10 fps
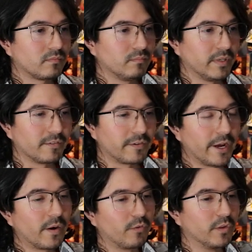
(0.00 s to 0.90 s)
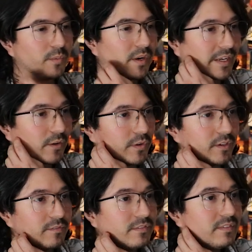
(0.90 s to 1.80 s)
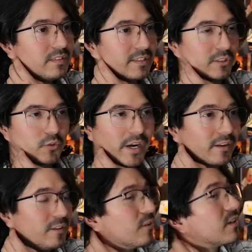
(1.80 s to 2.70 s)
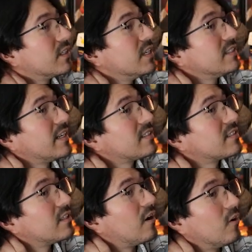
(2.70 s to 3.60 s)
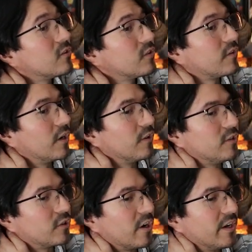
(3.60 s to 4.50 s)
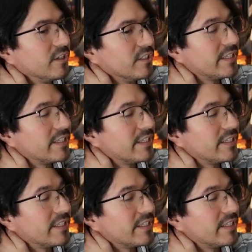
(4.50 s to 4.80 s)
But yeah, for now I really want to get rid of this Draclo because that's also their other draw engine.